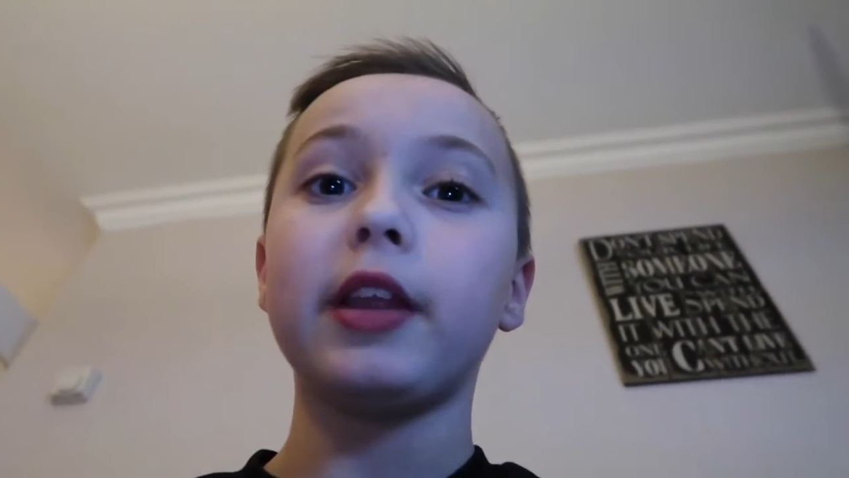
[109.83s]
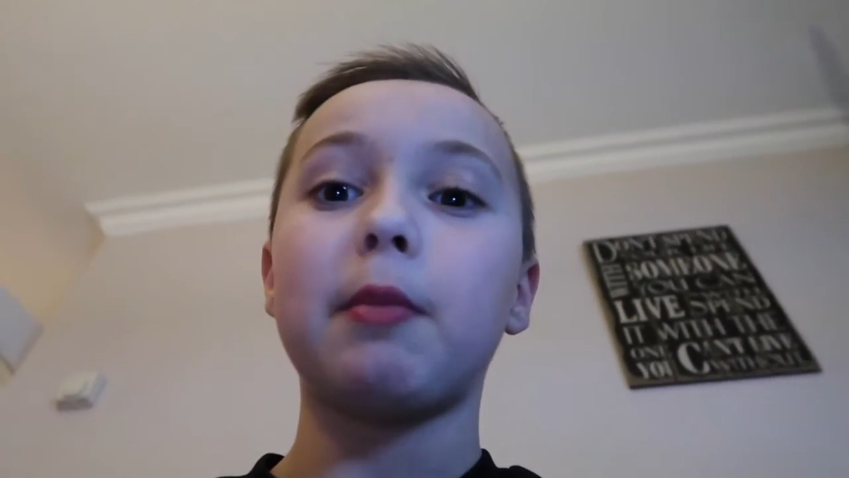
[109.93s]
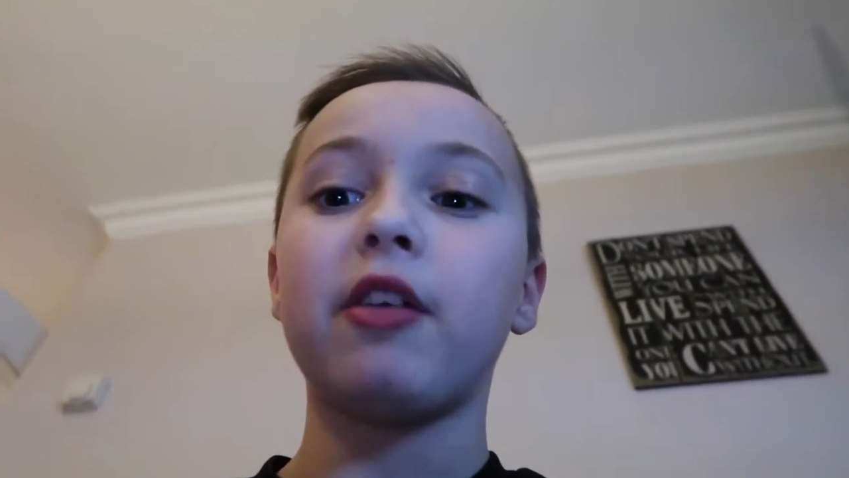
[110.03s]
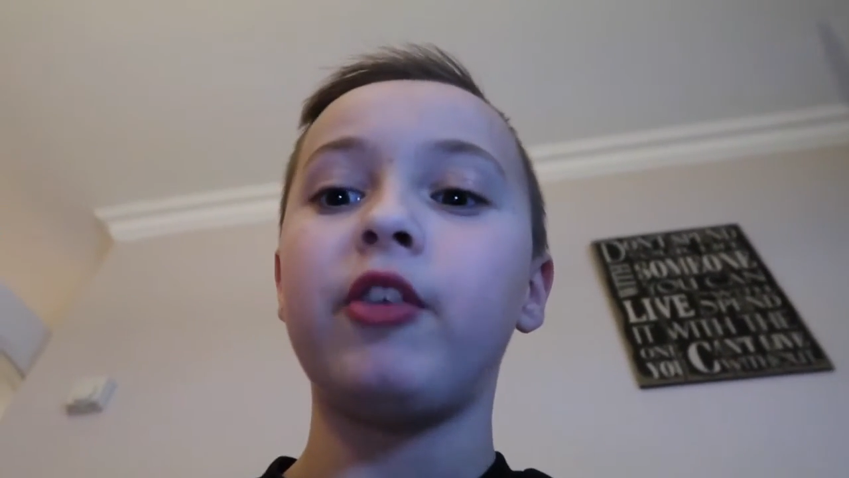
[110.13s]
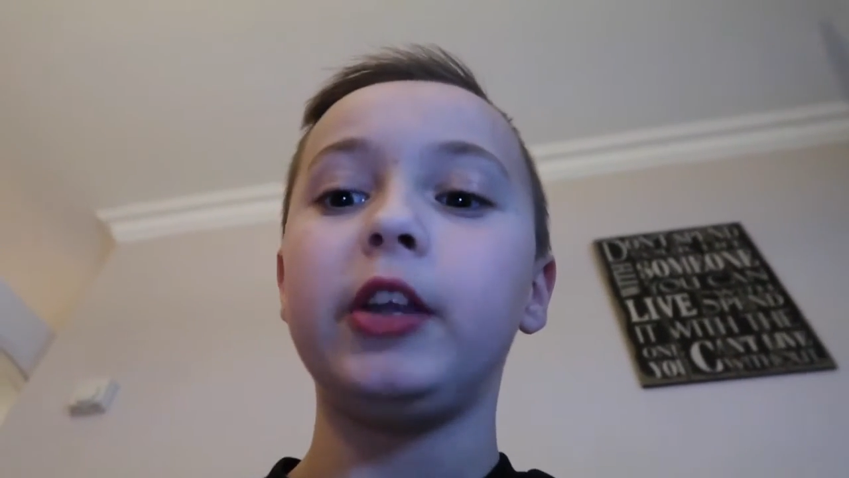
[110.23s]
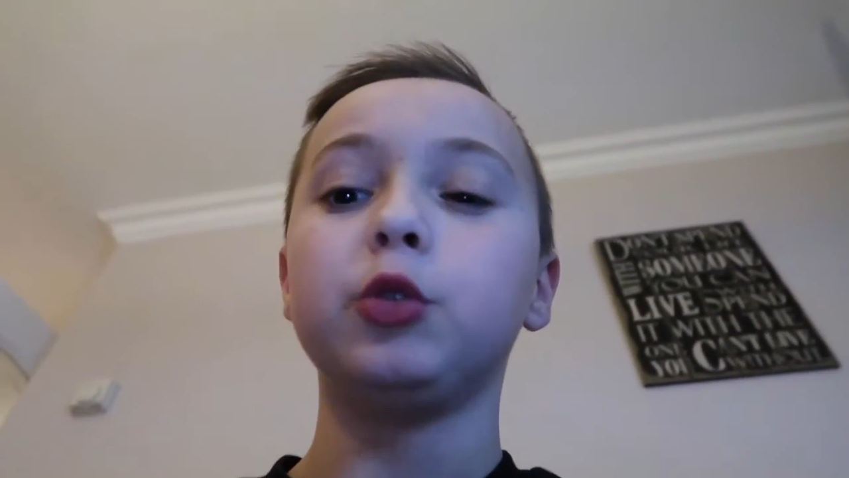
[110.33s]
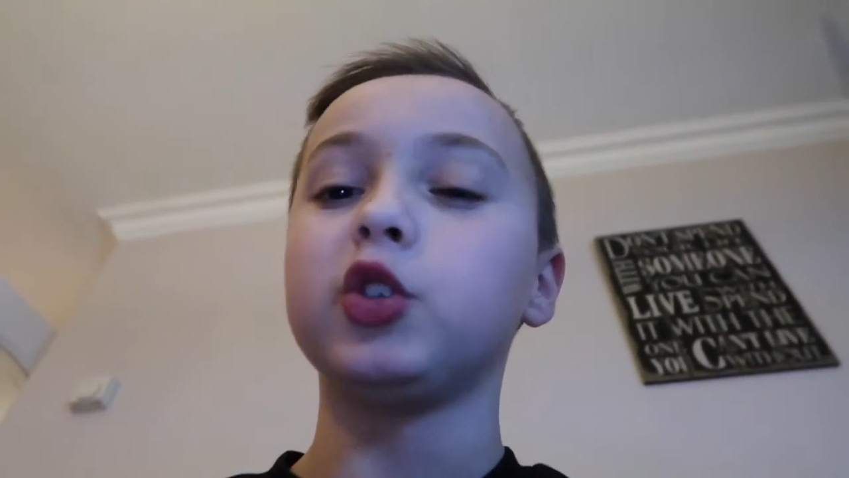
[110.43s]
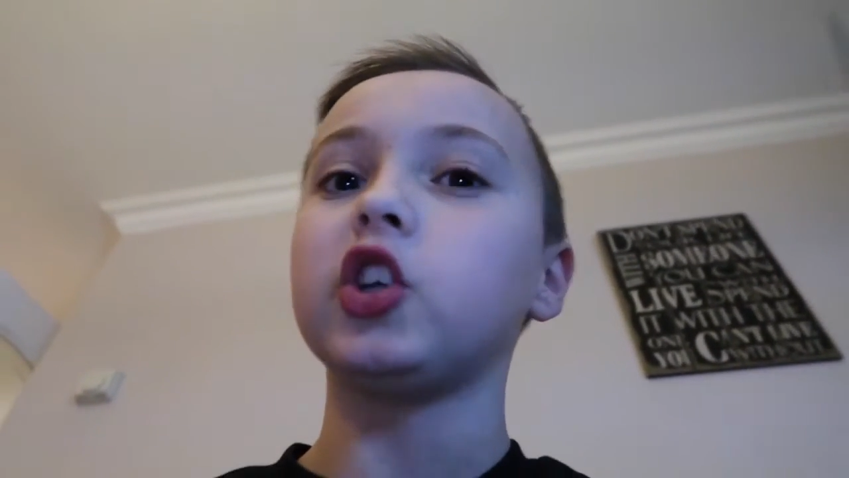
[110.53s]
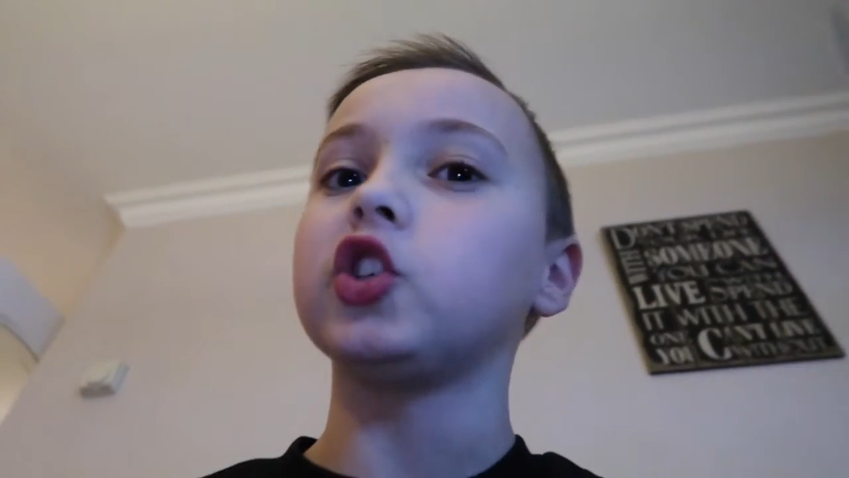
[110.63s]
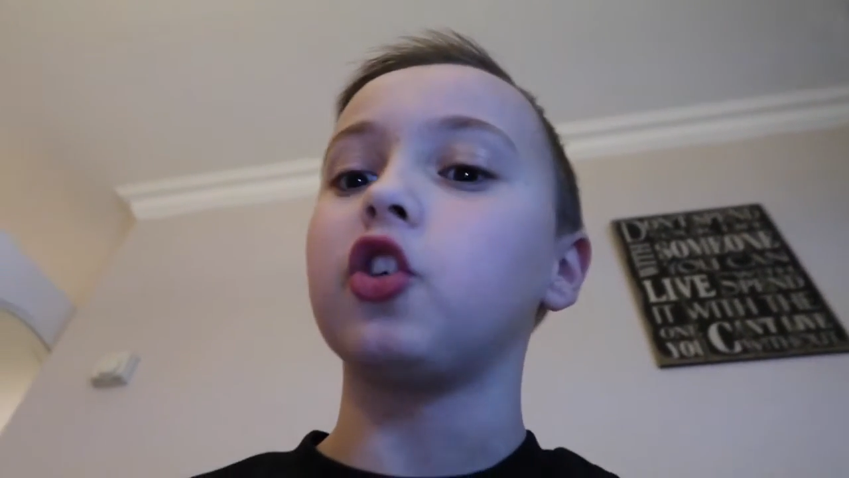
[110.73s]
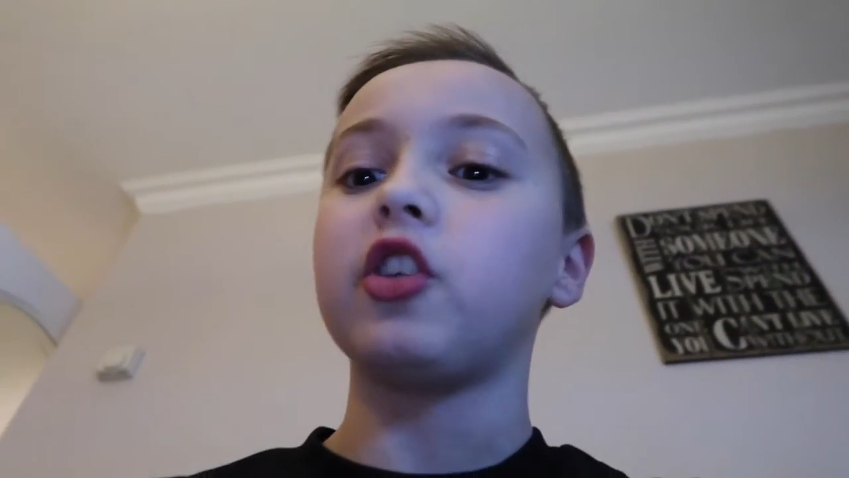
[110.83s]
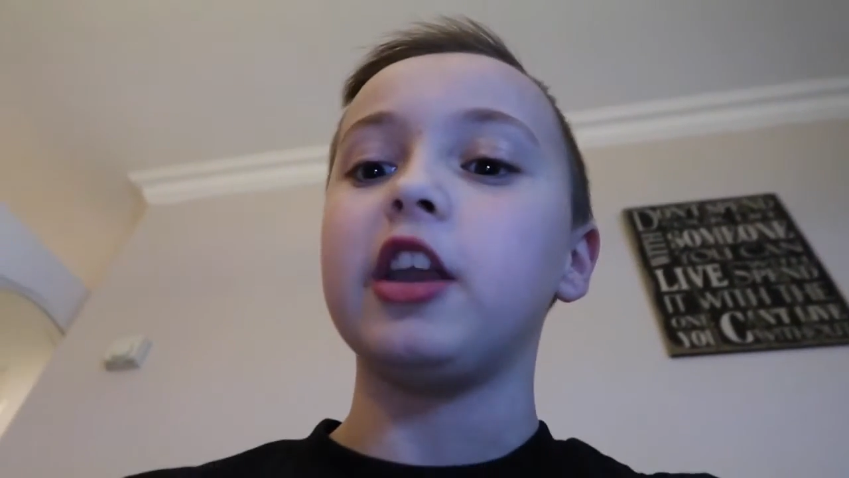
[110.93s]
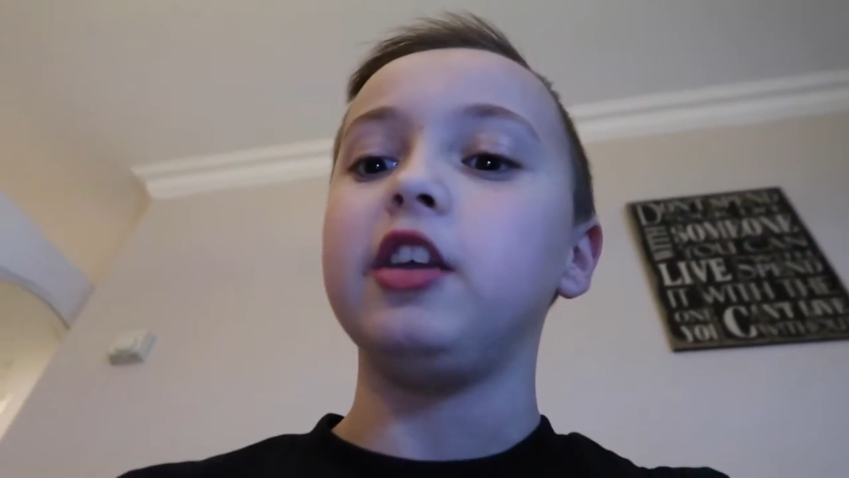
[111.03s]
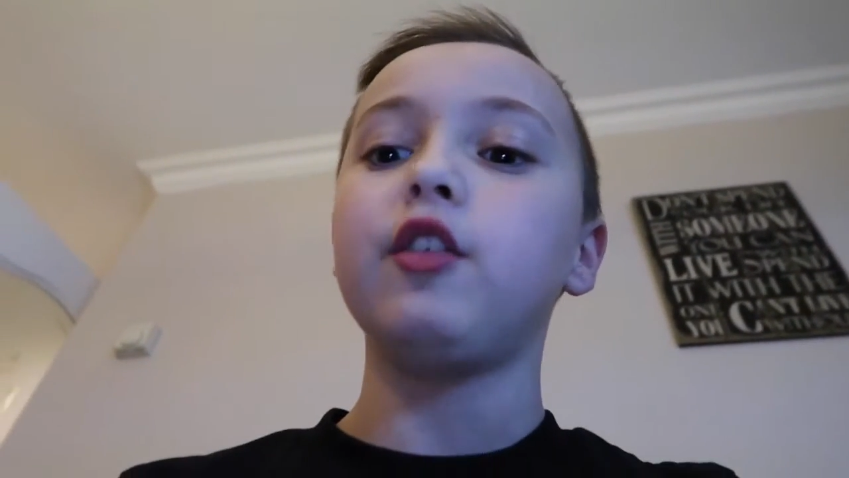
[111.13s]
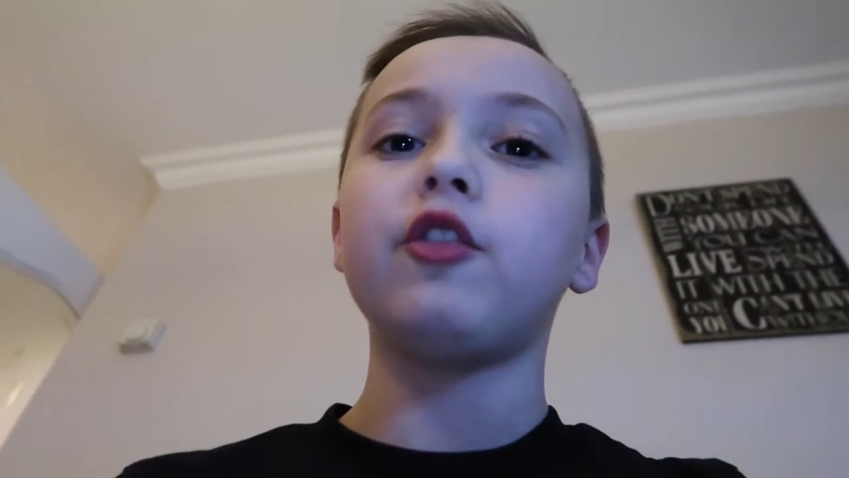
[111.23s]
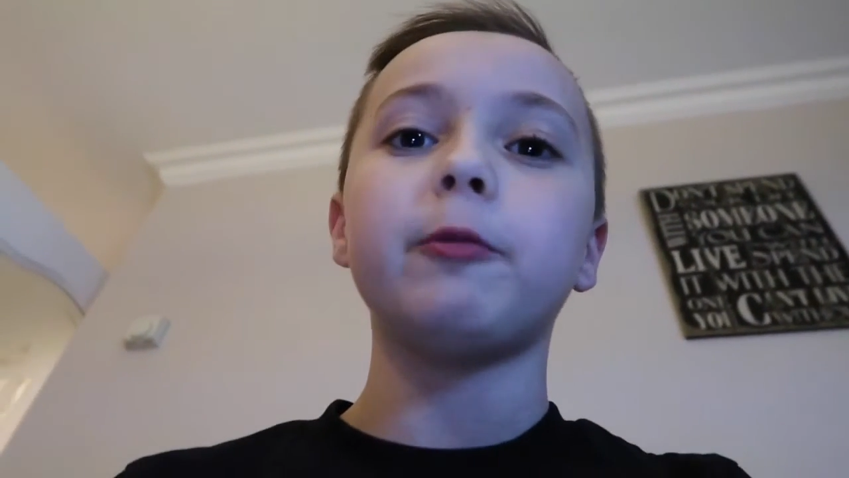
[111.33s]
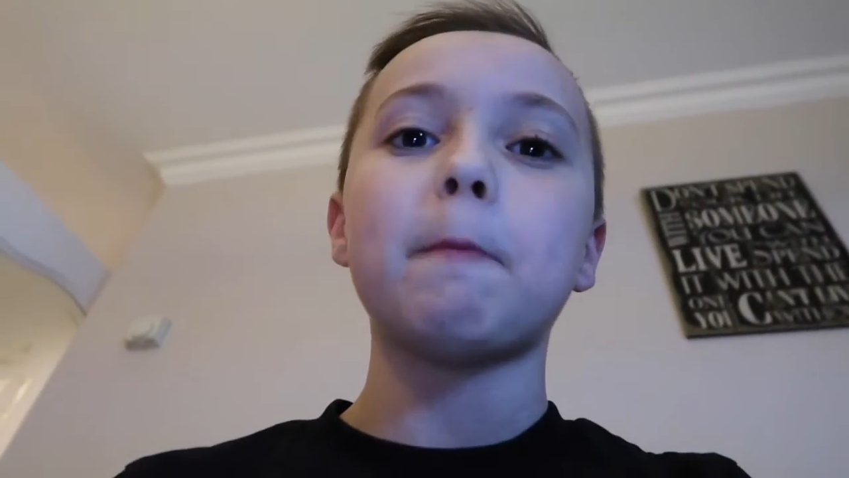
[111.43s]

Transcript: and then my videos are just underneath.